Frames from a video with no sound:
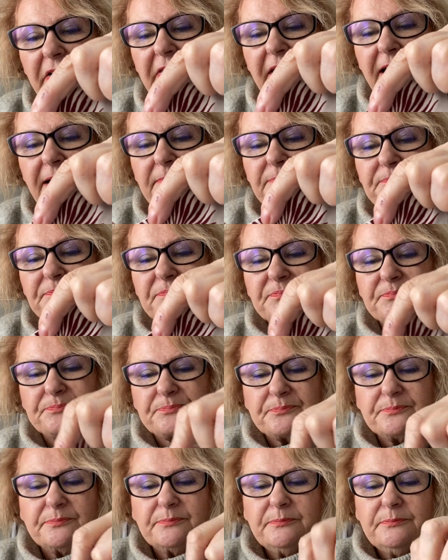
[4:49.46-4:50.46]
that.
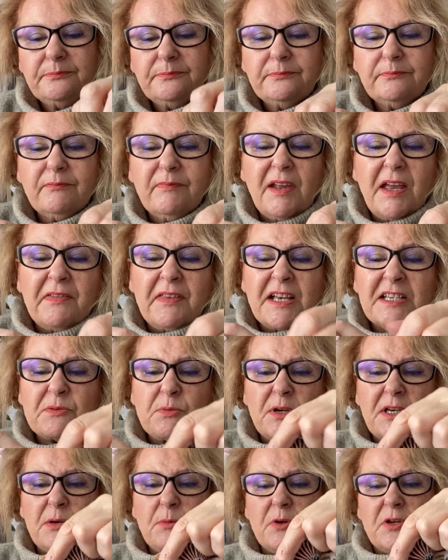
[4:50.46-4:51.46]
And that's
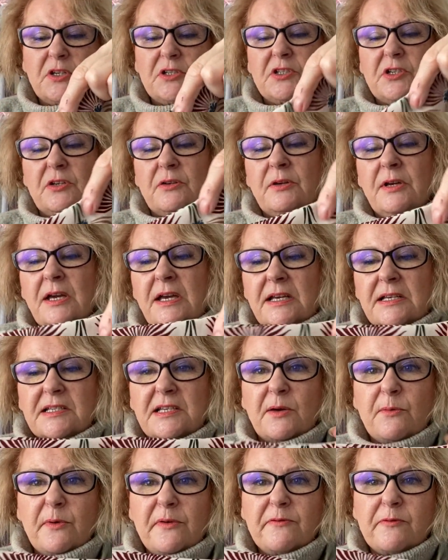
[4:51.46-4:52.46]
what you want to do.
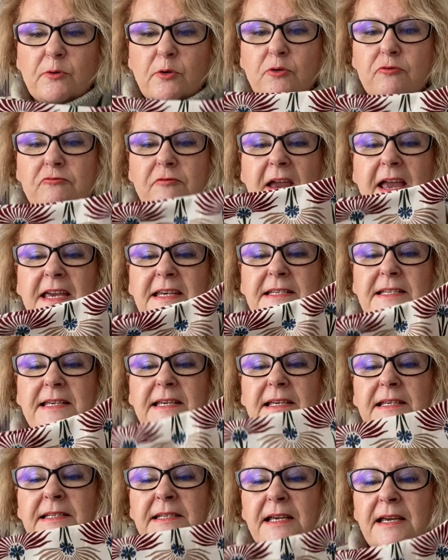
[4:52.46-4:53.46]
So we've
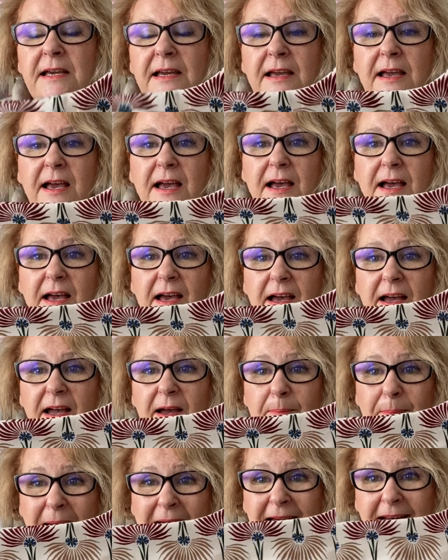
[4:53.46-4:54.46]
created a
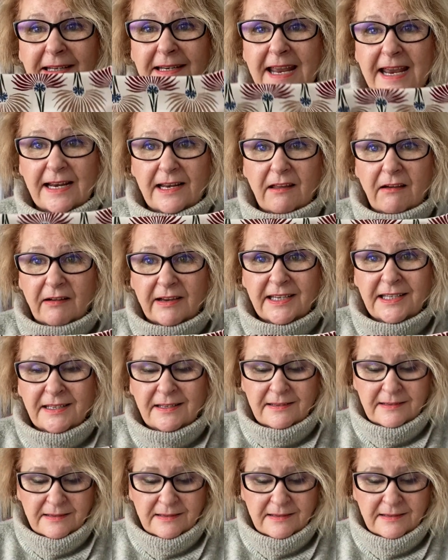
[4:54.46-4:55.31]
back neckline